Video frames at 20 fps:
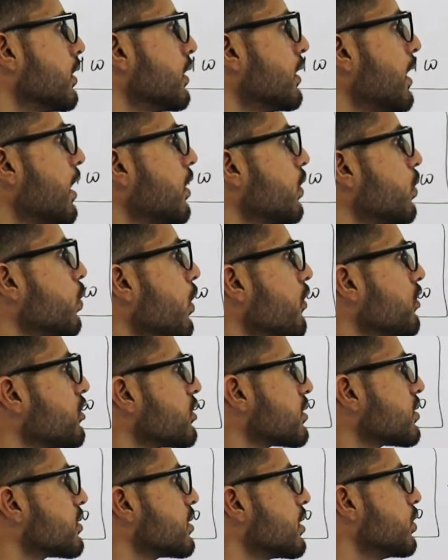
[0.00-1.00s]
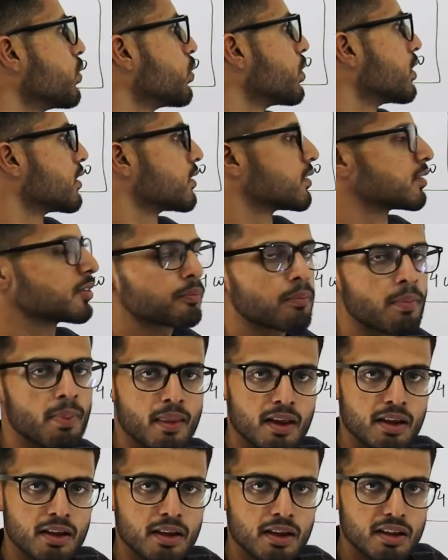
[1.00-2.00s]
that too of 16 words.
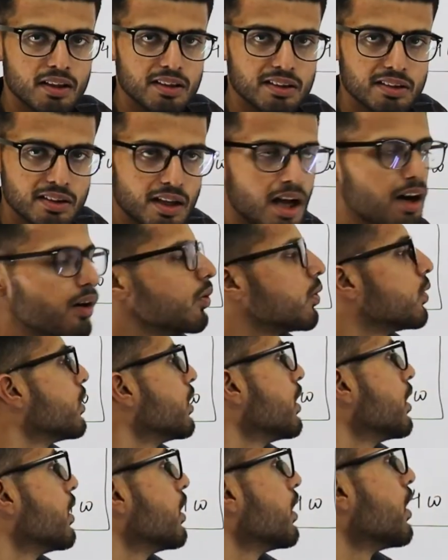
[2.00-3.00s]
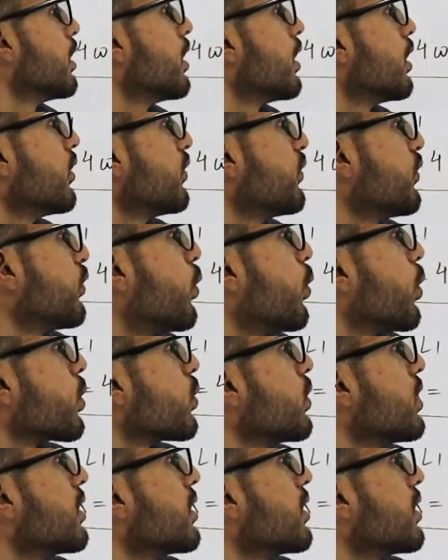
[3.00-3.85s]
Now a 4